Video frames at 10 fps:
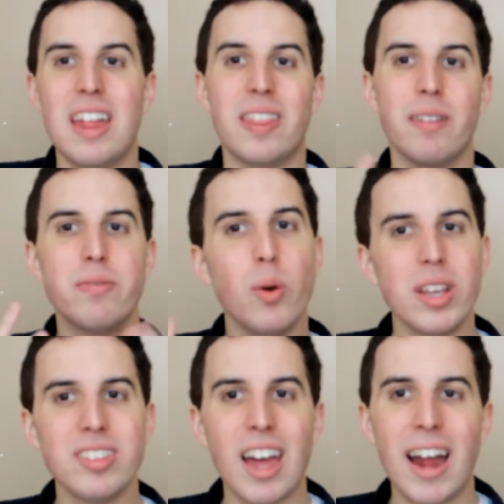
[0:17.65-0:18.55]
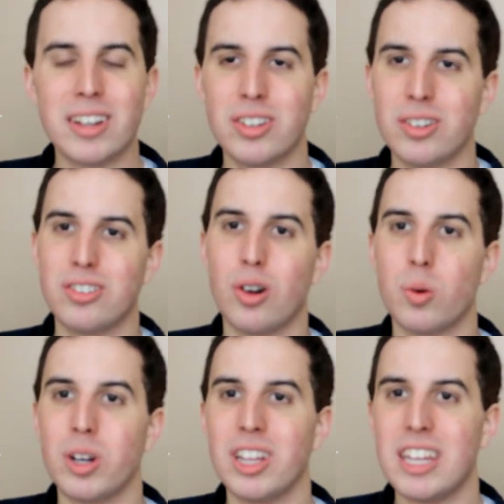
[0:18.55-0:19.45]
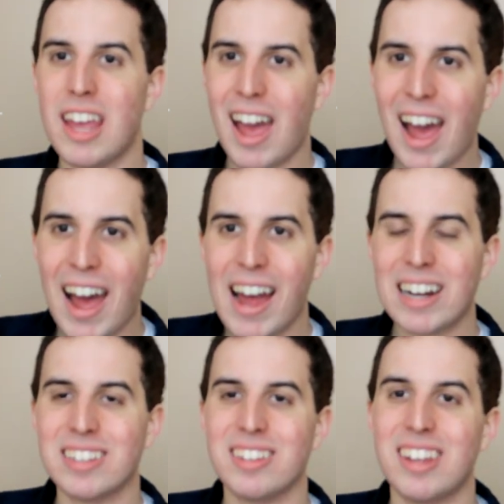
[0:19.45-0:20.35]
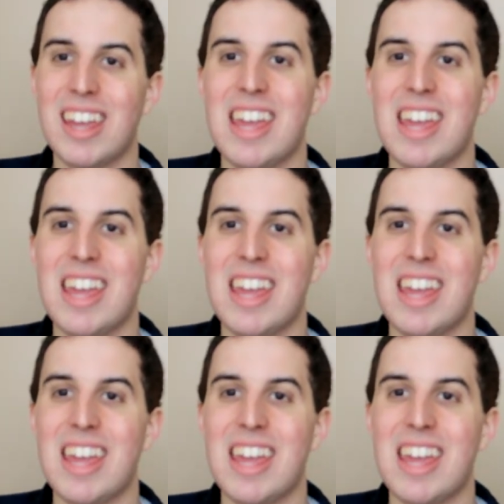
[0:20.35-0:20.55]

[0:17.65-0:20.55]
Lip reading: the voice actors don't really act,